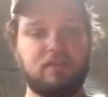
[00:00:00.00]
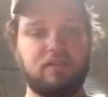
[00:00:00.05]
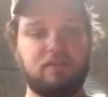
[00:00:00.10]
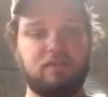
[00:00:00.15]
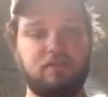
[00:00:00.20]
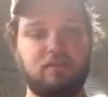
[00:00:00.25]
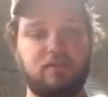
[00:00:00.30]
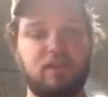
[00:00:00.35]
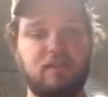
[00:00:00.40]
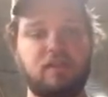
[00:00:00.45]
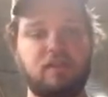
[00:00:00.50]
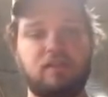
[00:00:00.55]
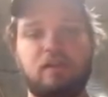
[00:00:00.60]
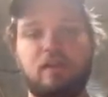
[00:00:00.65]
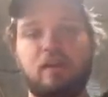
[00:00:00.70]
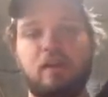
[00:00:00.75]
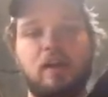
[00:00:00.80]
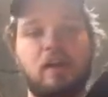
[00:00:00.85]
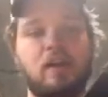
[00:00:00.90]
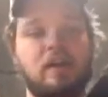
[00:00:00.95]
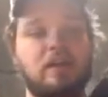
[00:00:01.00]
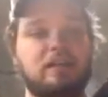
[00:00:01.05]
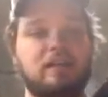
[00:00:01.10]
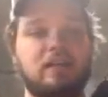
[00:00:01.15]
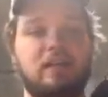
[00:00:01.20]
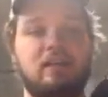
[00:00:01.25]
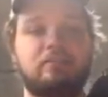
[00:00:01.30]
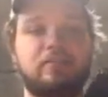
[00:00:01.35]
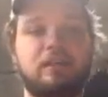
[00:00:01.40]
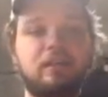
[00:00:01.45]
if not, it's
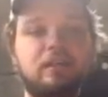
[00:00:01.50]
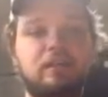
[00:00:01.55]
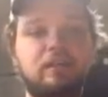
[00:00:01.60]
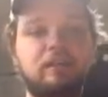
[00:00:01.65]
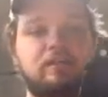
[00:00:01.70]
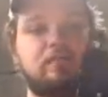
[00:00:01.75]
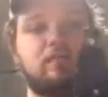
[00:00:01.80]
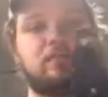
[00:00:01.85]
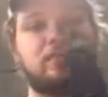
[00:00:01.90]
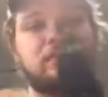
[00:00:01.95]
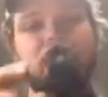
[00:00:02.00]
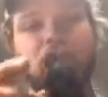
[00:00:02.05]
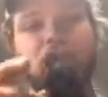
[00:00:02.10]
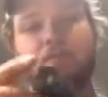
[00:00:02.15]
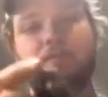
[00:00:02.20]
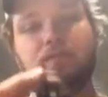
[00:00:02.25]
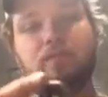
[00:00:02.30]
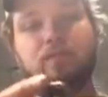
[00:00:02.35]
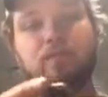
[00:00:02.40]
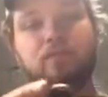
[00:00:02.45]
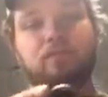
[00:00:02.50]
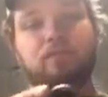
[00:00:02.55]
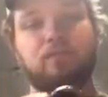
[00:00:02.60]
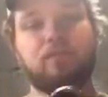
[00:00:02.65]
not a big deal to resurface.